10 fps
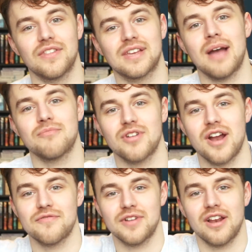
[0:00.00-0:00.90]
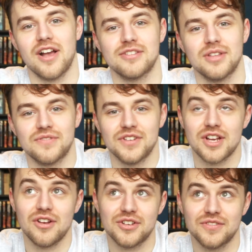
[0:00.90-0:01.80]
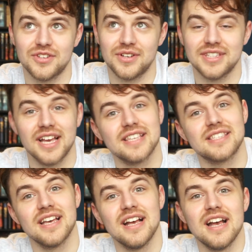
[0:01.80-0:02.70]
at the camera. I've realised on this video a lot of doing this.